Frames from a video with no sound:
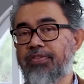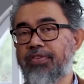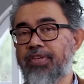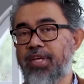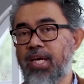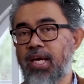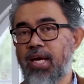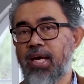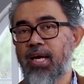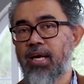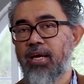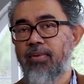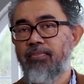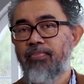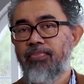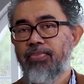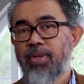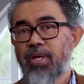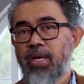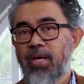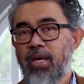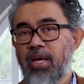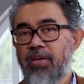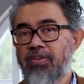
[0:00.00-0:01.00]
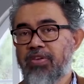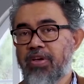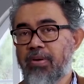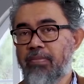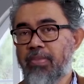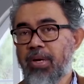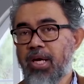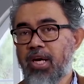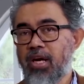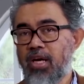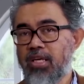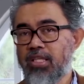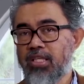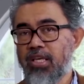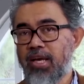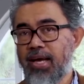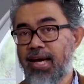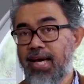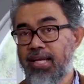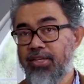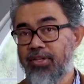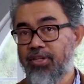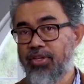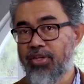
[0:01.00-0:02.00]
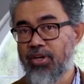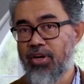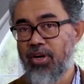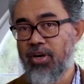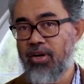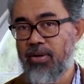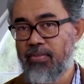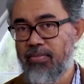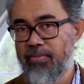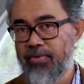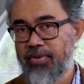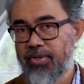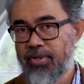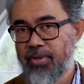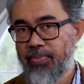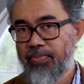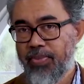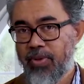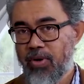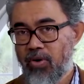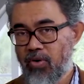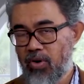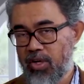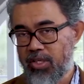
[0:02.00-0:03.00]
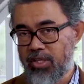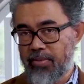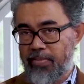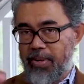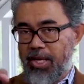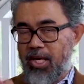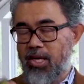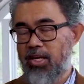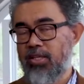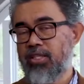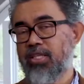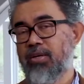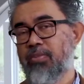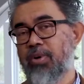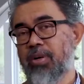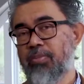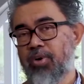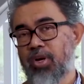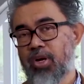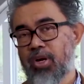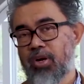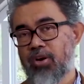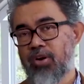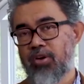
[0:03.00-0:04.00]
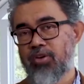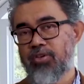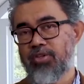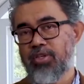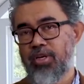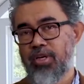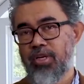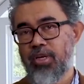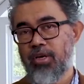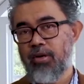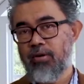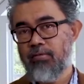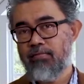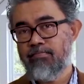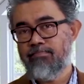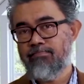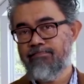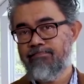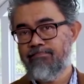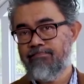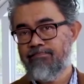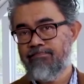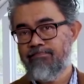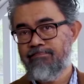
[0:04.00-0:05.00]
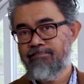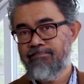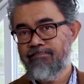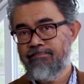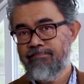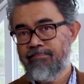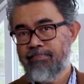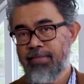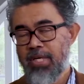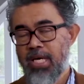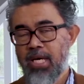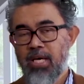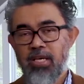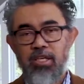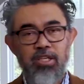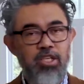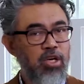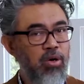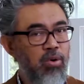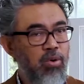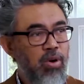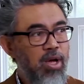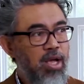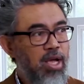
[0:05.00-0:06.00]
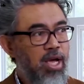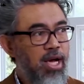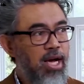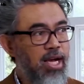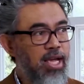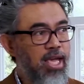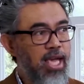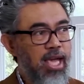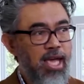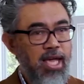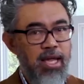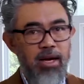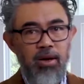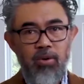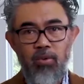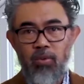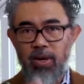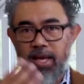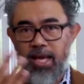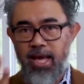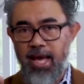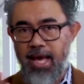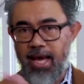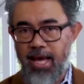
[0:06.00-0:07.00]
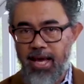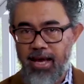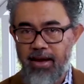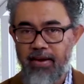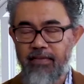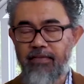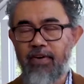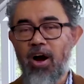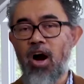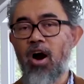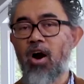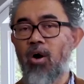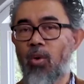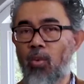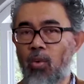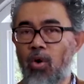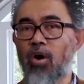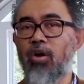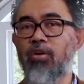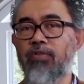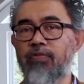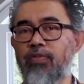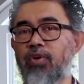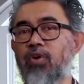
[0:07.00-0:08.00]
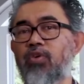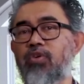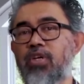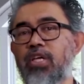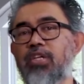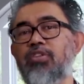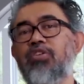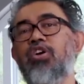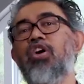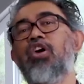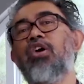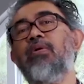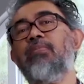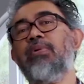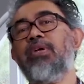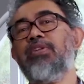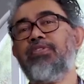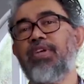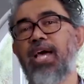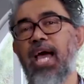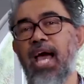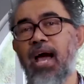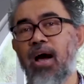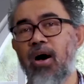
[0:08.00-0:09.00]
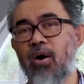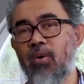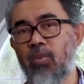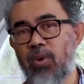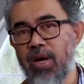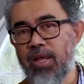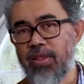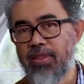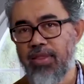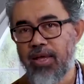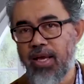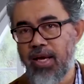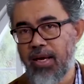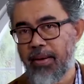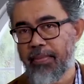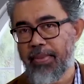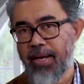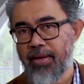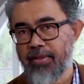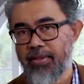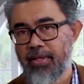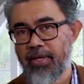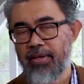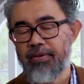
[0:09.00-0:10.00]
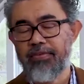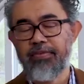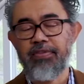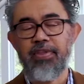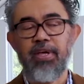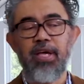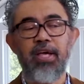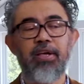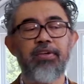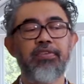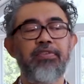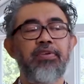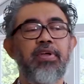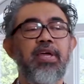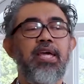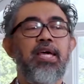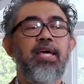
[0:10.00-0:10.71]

sick, is it because you got germs or is it because someone put a curse on you? So again, we have our worldview determines how we think about these things.